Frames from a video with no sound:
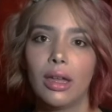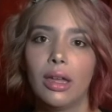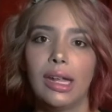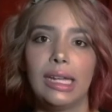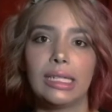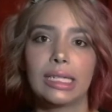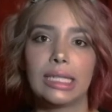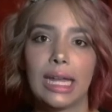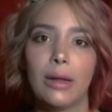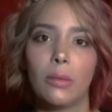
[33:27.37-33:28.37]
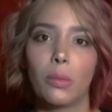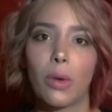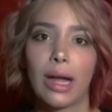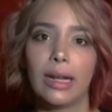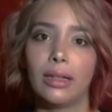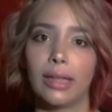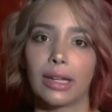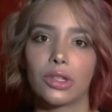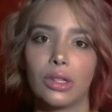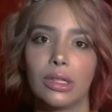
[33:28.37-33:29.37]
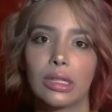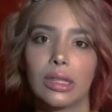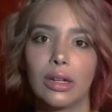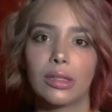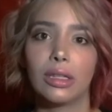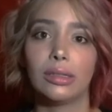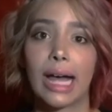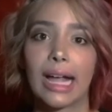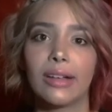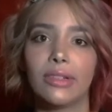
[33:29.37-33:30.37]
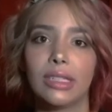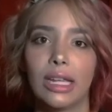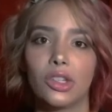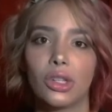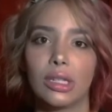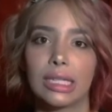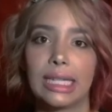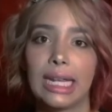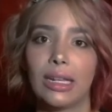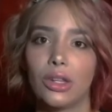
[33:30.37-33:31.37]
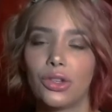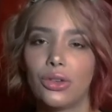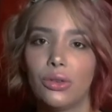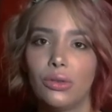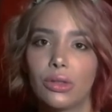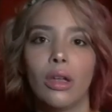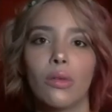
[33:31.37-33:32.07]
In statewide elections, there is a lack of attention to state issues.